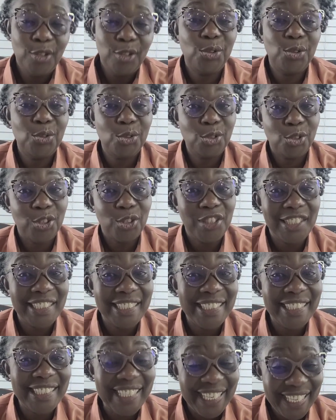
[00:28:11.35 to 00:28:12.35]
to
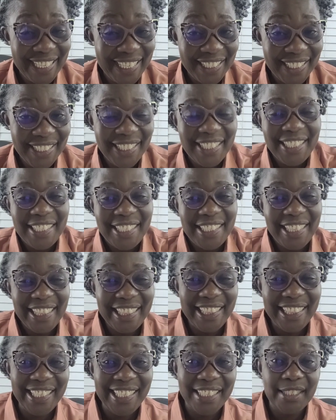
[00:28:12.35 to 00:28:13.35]
sustain
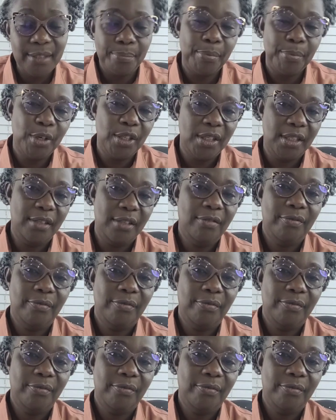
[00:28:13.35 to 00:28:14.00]
this body